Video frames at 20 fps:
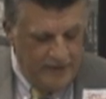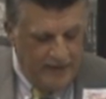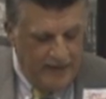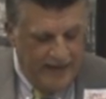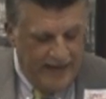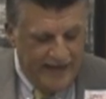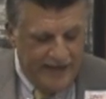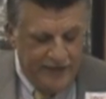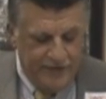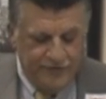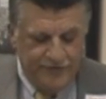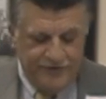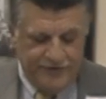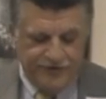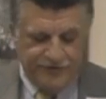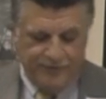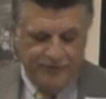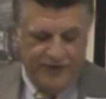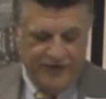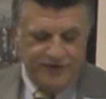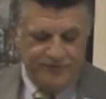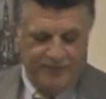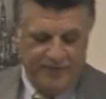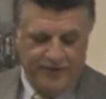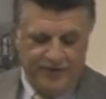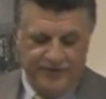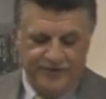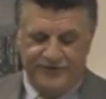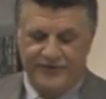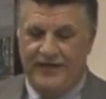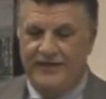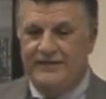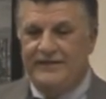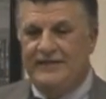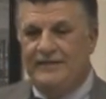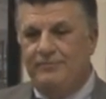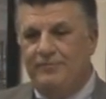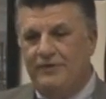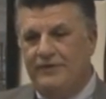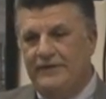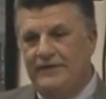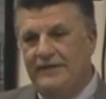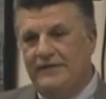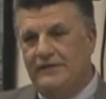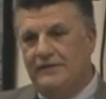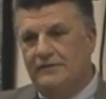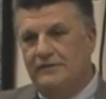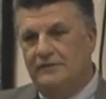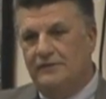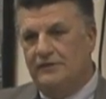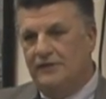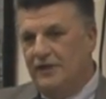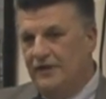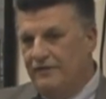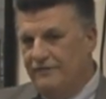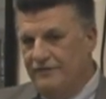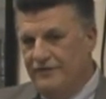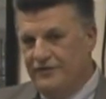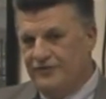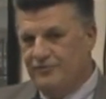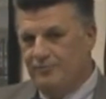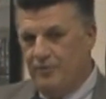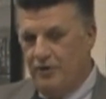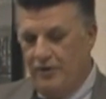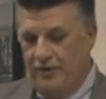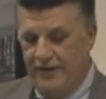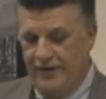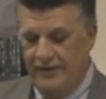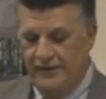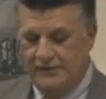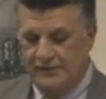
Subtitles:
I entered this race because I deeply love this party.